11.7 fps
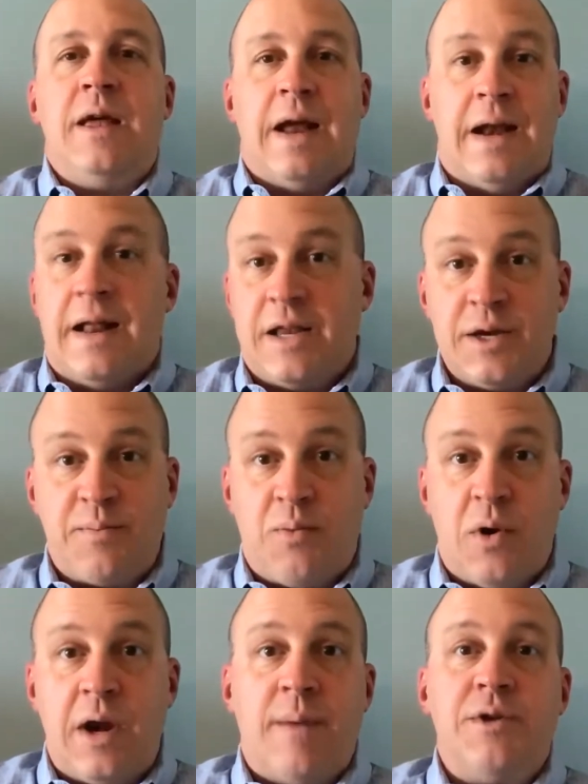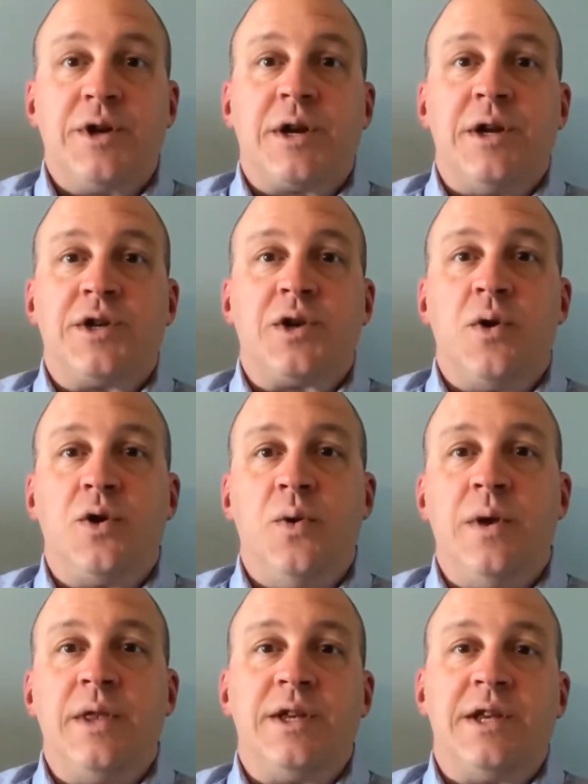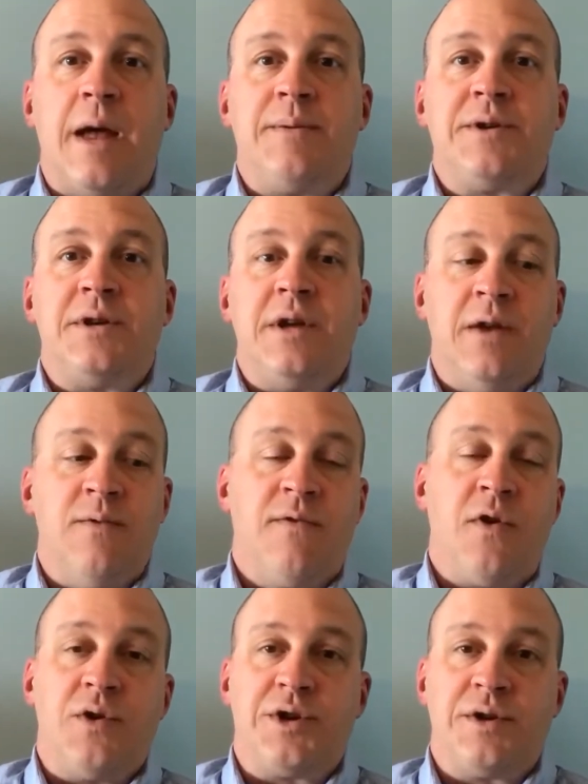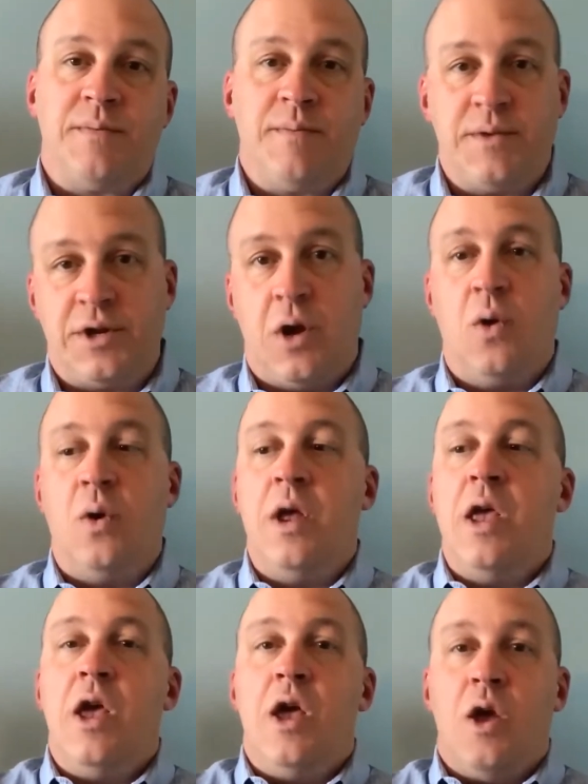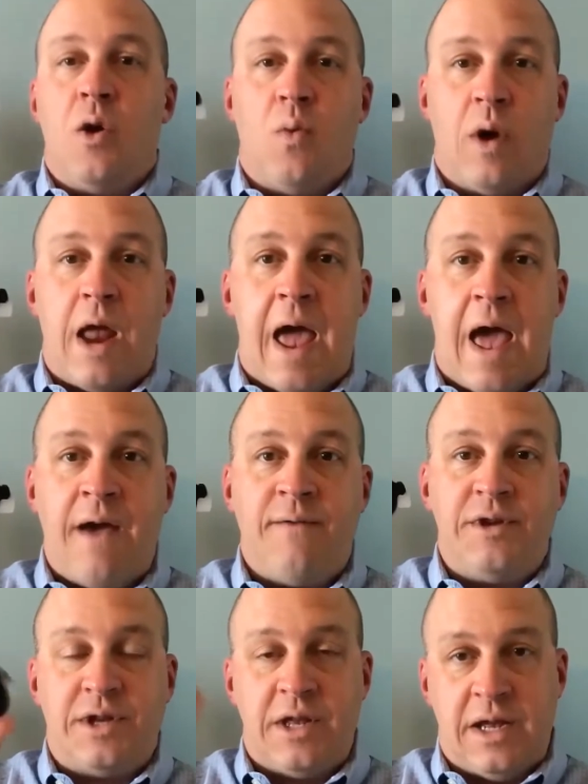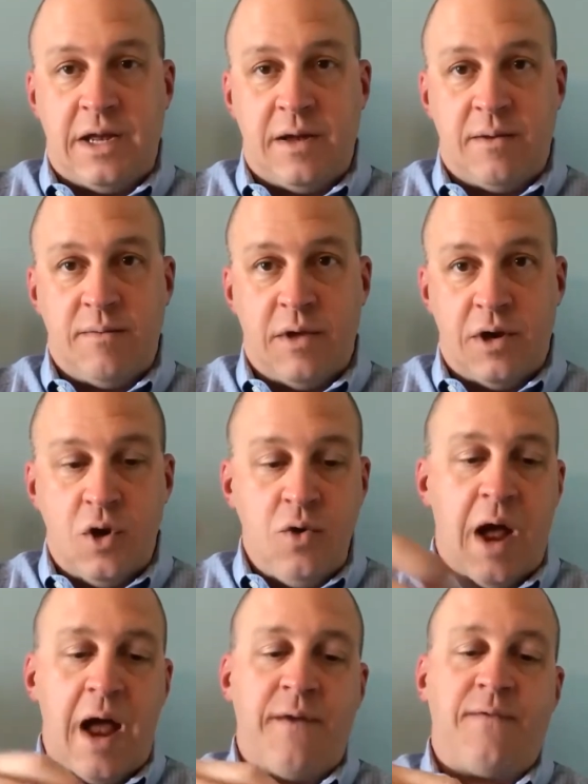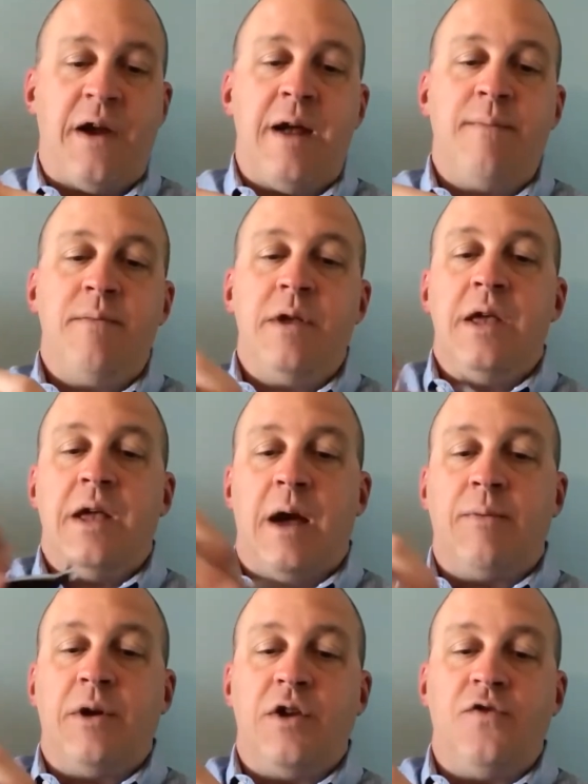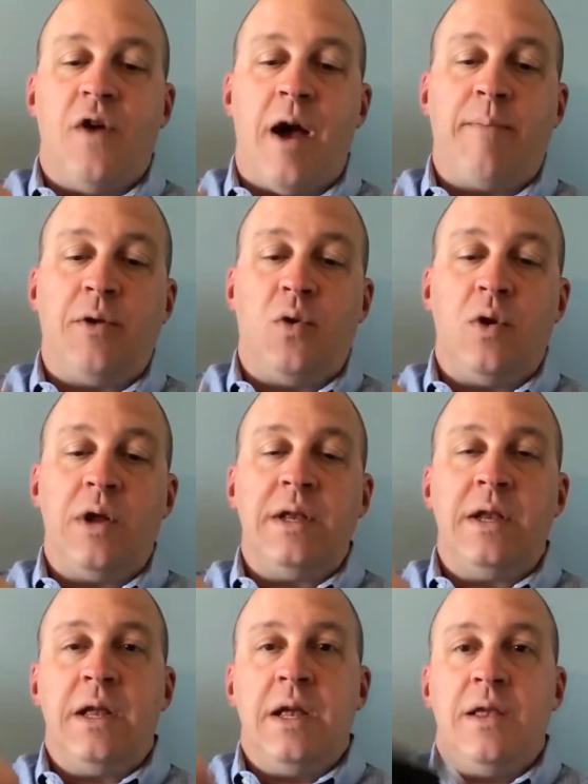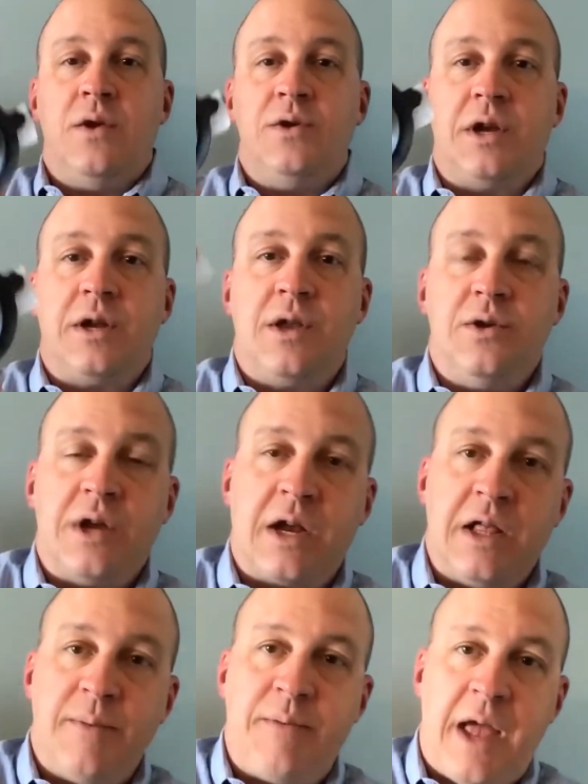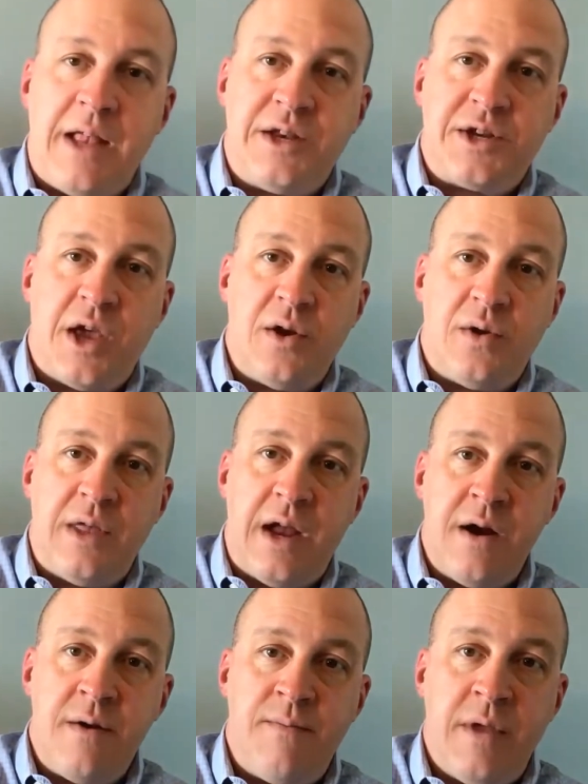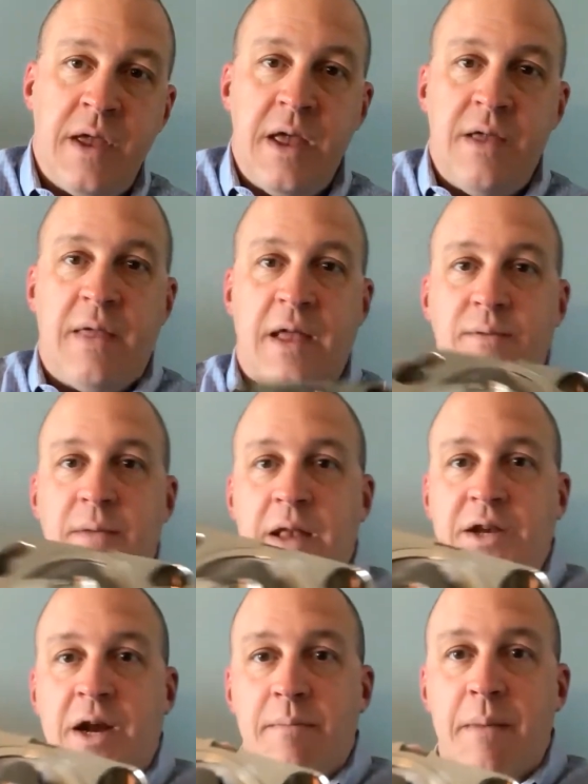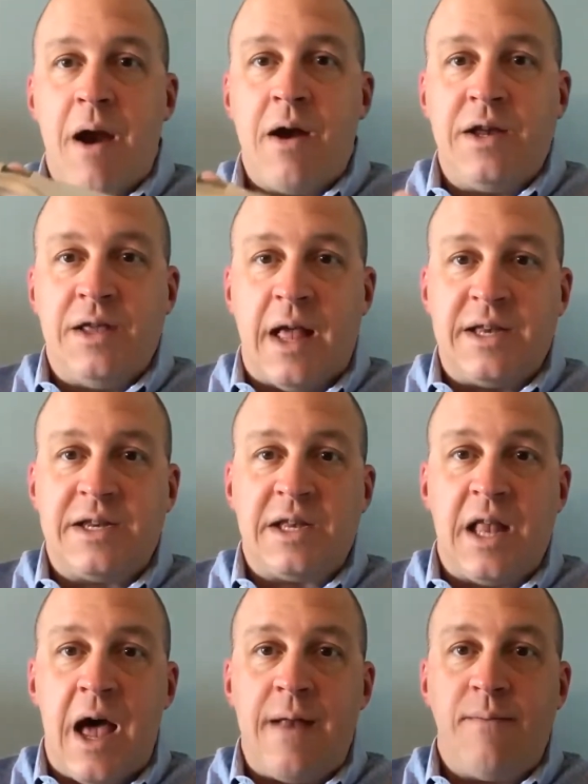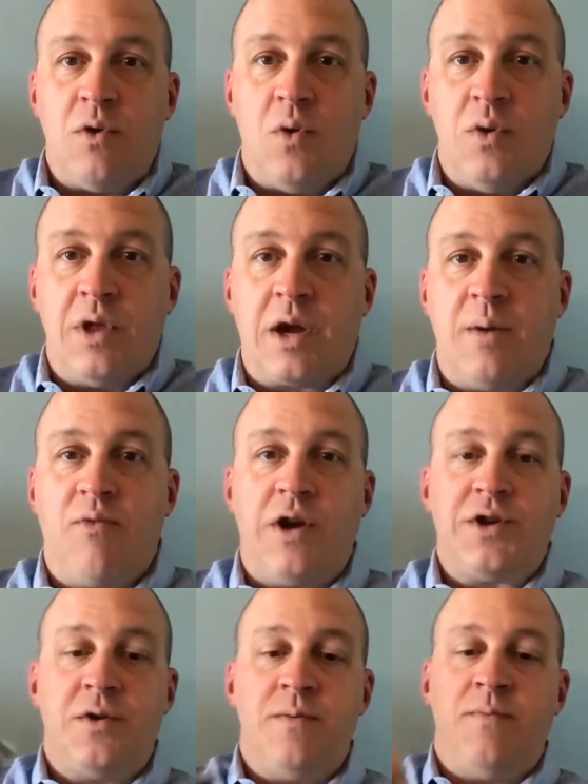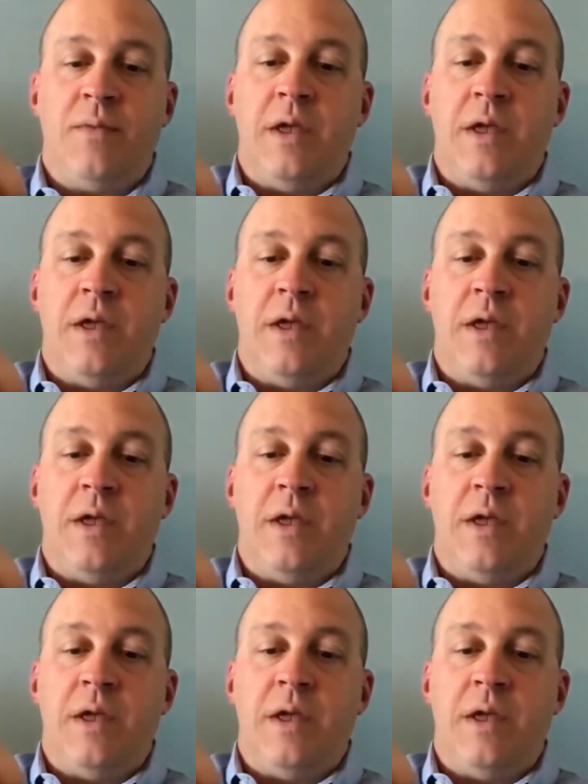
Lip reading: and at this point, I'm just going to start doing the steps in reverse. So what I have is the new diaphragm. I'm going to drop it on. There's a clipped head stud on there that's going to marry to that slot on the compressor.